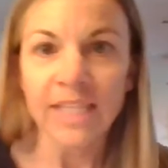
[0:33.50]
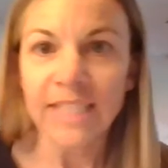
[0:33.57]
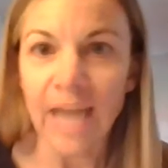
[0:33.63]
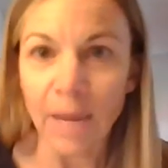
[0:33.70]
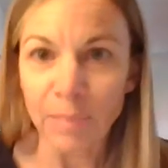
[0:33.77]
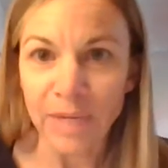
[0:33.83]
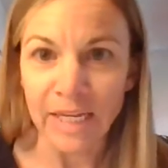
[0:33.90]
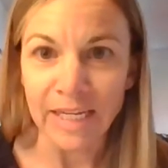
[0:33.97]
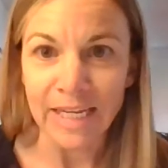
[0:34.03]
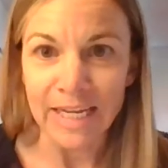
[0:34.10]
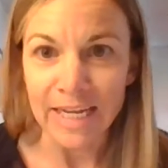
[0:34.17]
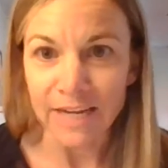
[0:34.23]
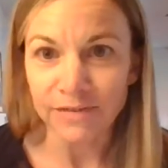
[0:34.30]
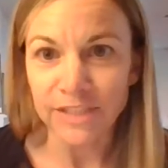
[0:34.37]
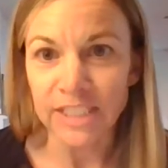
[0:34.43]
tapping,
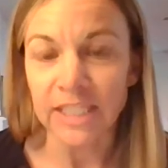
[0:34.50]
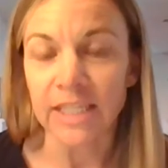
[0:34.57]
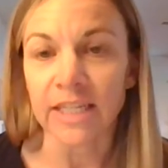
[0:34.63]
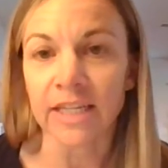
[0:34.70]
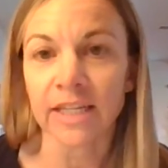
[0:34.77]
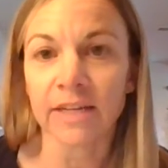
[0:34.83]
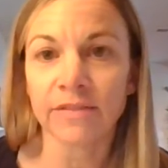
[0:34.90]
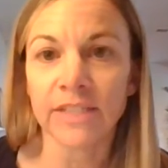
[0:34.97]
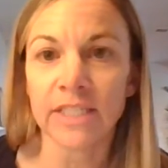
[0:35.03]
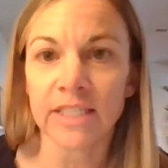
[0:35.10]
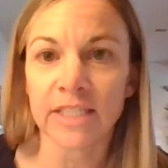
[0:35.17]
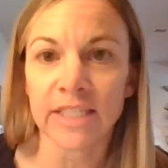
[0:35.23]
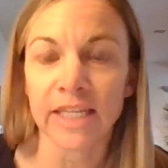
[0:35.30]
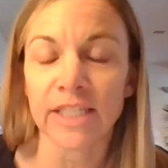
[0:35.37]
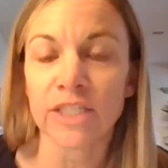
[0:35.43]
EFT
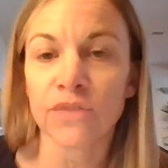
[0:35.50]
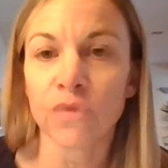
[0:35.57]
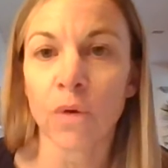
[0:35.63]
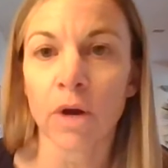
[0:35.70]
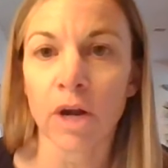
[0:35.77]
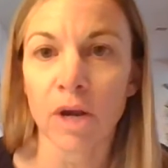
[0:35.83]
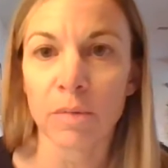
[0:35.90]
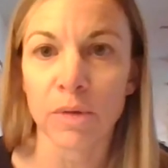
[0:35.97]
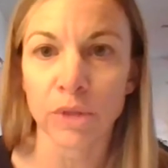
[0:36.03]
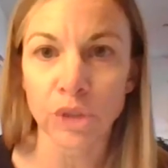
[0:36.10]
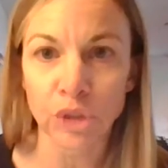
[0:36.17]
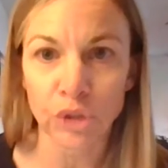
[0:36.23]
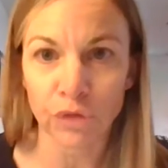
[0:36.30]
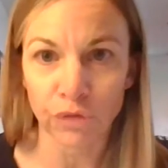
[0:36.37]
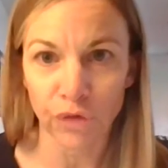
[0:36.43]
stands for
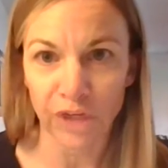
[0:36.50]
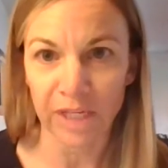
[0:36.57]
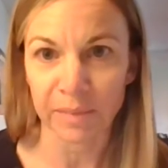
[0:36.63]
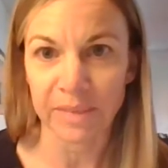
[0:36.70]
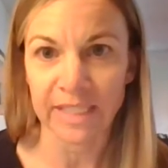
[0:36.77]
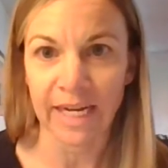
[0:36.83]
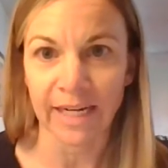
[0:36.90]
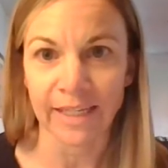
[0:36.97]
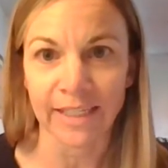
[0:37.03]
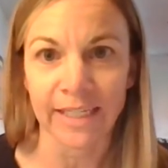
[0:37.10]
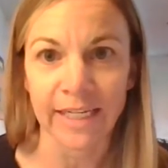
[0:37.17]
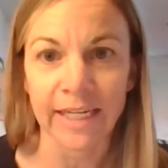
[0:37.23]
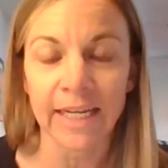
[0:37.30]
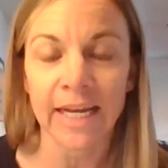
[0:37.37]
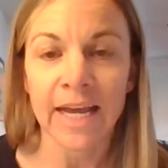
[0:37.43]
Emotional Freedom
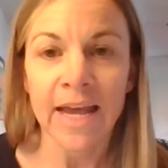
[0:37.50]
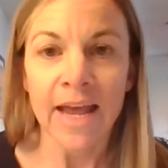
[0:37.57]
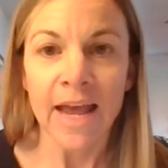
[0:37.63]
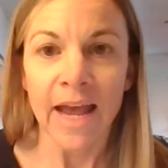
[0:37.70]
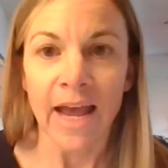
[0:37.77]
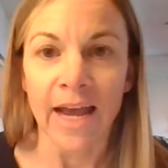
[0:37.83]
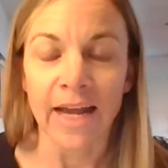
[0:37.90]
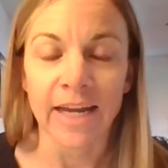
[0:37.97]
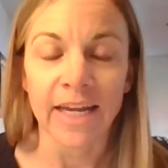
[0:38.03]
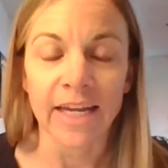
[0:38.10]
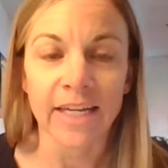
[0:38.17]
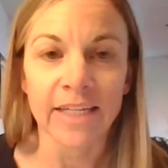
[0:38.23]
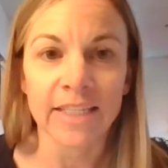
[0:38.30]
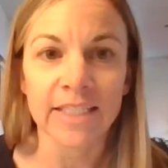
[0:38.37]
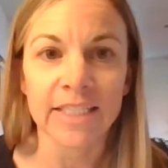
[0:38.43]
Technique, and
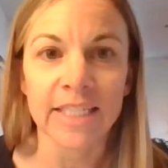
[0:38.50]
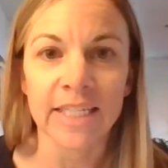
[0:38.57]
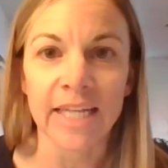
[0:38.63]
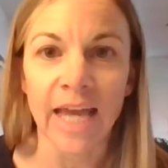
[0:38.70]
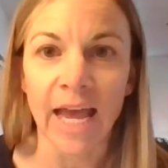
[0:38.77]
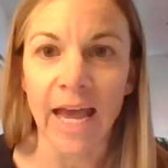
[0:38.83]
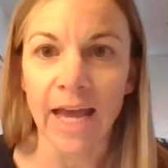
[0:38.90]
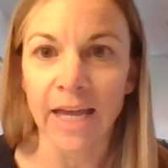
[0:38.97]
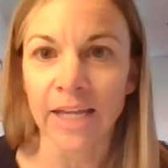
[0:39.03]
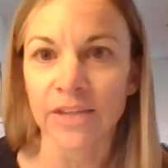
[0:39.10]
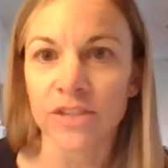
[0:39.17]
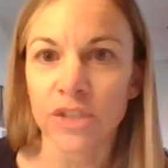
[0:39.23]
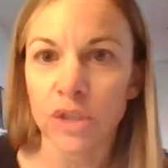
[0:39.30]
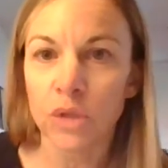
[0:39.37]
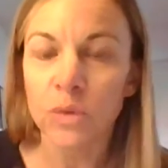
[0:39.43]

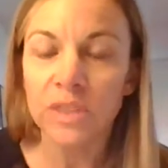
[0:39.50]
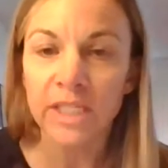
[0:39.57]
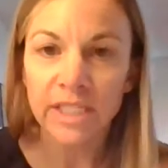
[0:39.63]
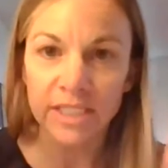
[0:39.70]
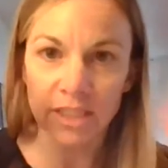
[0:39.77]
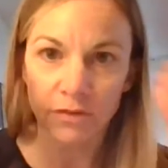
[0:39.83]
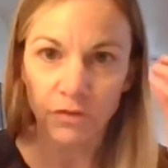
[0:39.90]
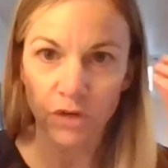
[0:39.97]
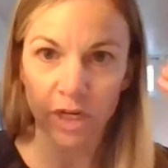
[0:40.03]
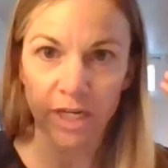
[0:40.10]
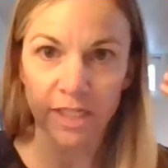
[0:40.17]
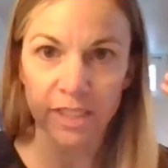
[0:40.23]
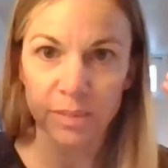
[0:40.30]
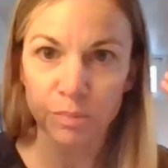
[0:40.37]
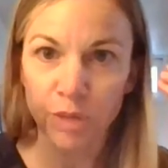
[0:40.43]
it's using
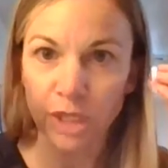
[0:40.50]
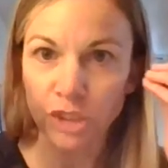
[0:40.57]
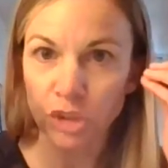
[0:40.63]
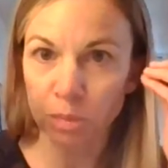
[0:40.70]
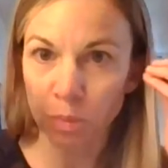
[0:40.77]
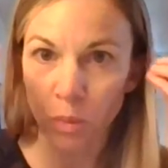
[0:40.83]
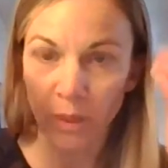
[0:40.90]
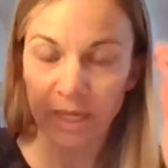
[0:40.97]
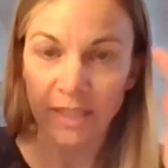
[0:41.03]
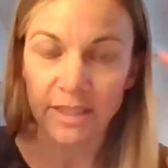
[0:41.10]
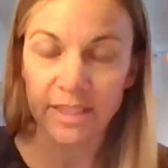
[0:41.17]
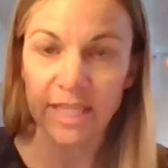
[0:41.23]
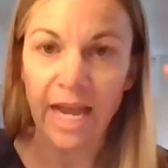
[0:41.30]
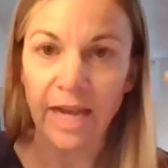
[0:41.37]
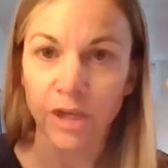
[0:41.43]
different pressure
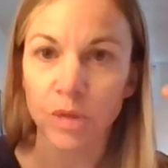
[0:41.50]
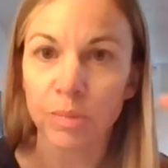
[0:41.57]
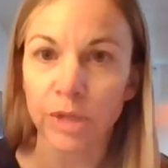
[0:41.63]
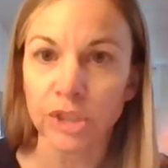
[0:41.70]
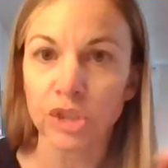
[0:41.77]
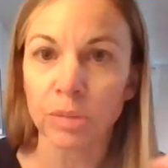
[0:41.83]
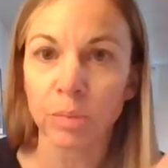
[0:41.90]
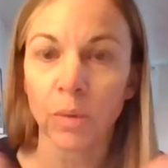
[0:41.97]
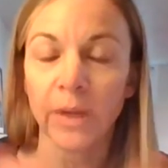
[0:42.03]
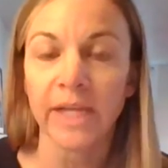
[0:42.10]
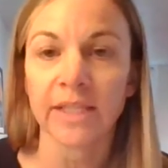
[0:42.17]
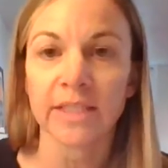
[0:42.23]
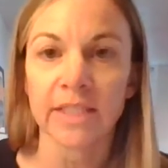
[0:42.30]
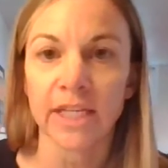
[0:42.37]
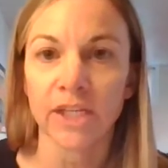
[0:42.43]
points, acupressure
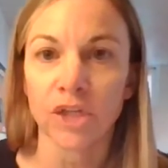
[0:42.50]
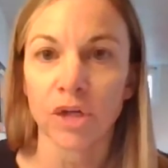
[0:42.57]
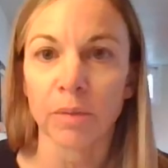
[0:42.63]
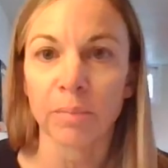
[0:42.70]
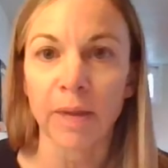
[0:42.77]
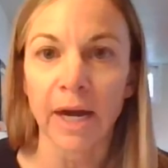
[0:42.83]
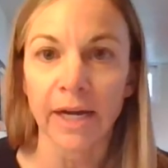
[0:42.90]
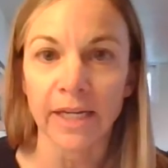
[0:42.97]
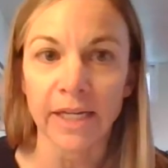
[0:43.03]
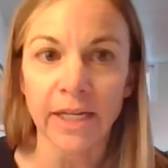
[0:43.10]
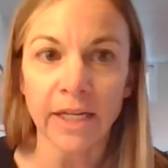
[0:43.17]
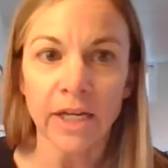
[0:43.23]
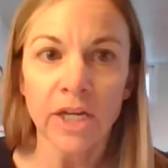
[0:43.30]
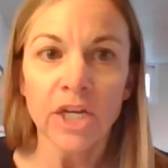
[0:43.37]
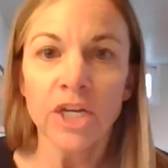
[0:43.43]
points in your
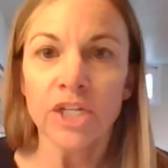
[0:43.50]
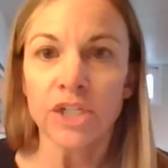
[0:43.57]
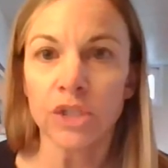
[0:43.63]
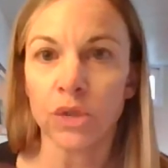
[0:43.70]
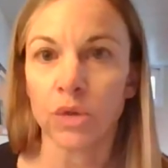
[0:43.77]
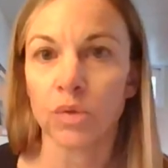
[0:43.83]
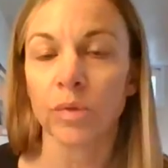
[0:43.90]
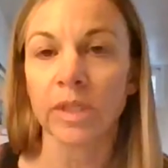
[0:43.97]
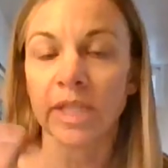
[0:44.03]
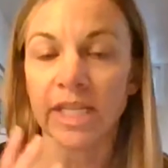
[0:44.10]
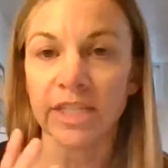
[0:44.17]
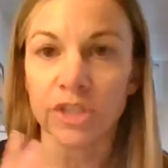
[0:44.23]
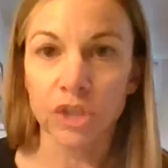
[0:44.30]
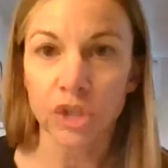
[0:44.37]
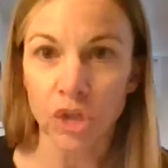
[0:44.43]
body to
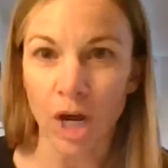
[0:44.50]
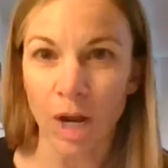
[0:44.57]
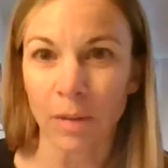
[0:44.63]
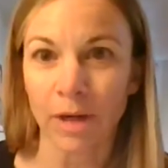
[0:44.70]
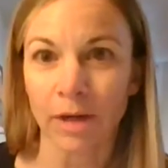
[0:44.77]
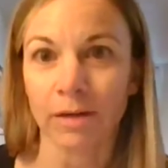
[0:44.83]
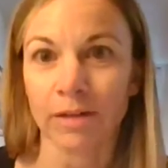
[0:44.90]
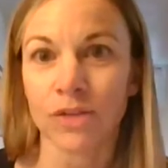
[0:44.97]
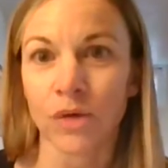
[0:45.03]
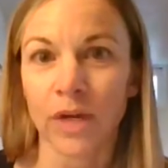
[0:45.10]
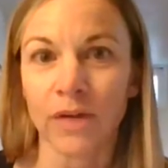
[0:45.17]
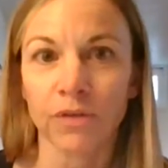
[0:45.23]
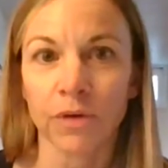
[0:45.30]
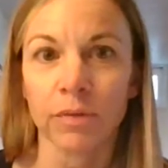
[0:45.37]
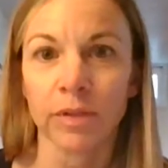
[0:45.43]
release trauma. It's
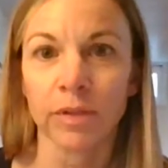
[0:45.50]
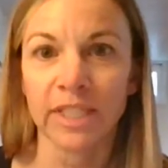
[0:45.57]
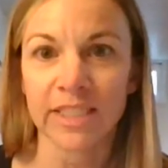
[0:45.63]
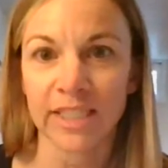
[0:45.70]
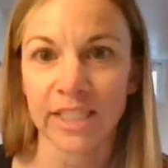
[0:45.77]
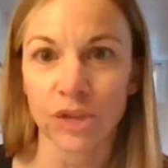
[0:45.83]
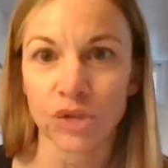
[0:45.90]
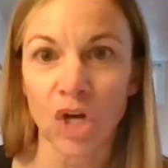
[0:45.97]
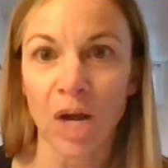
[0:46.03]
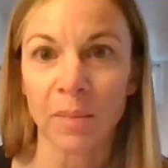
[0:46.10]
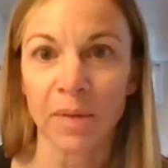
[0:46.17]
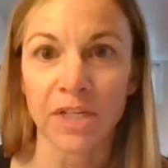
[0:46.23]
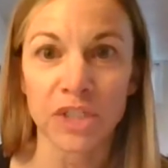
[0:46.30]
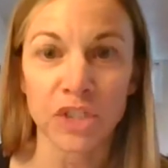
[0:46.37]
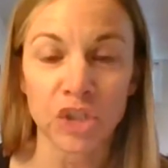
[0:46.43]
great for releasing
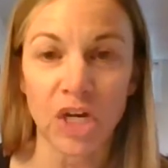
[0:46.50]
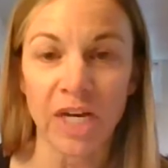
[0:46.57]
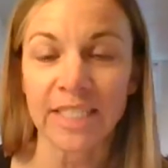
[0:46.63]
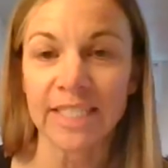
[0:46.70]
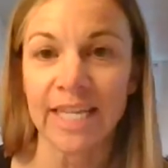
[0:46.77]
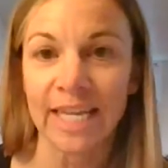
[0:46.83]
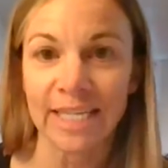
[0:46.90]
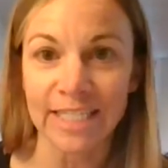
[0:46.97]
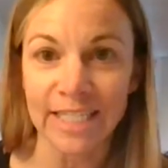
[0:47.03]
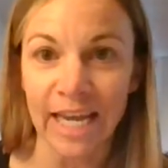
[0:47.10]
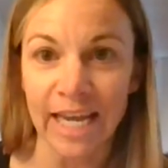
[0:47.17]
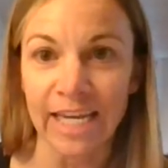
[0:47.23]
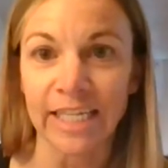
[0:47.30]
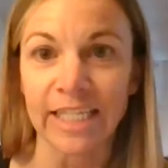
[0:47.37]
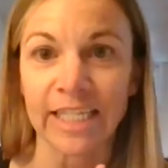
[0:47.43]
trauma, stress,
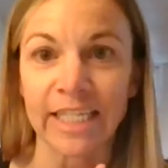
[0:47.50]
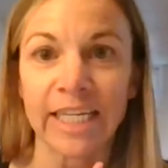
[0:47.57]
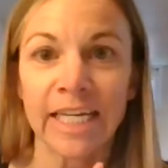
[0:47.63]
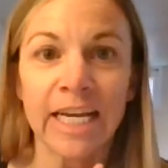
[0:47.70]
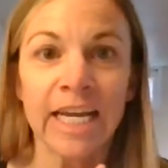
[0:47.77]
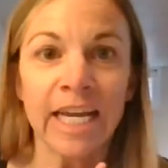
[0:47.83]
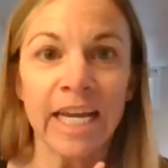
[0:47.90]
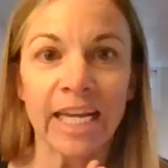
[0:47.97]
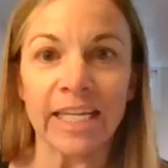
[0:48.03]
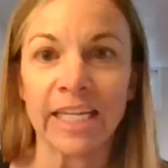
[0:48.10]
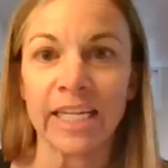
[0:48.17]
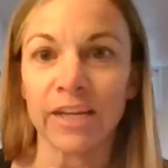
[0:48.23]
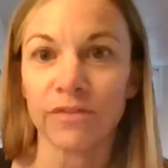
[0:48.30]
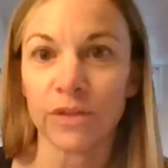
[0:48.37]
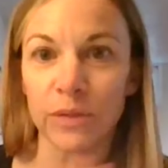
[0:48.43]
anxiety,
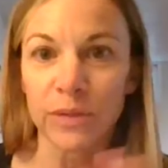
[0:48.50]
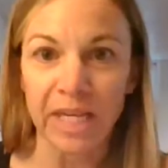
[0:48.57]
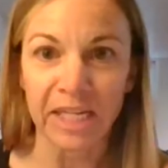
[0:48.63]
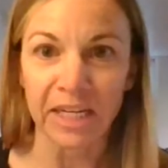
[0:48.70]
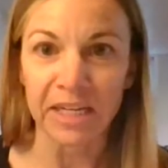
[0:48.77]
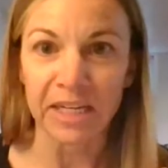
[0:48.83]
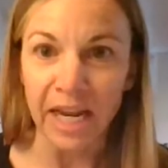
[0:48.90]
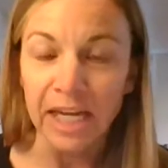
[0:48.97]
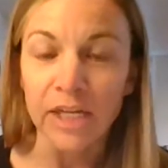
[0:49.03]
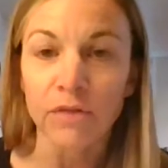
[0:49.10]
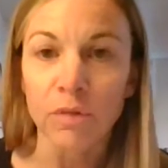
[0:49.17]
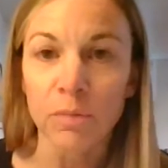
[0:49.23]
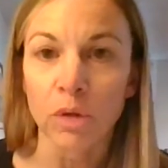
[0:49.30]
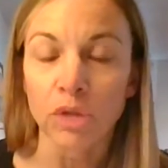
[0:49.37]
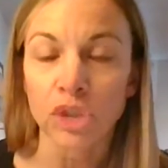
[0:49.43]
any of those kind of
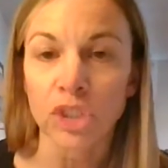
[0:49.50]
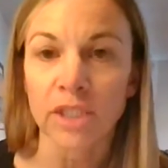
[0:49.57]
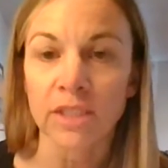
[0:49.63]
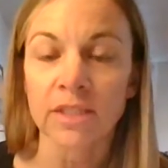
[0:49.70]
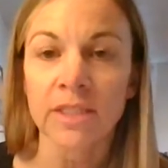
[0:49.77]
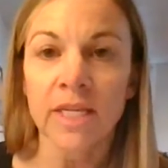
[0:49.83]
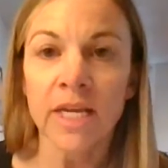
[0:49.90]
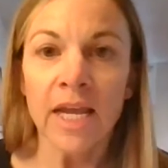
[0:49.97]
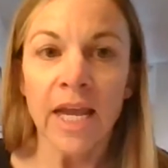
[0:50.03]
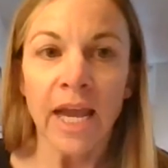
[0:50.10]
negative emotions.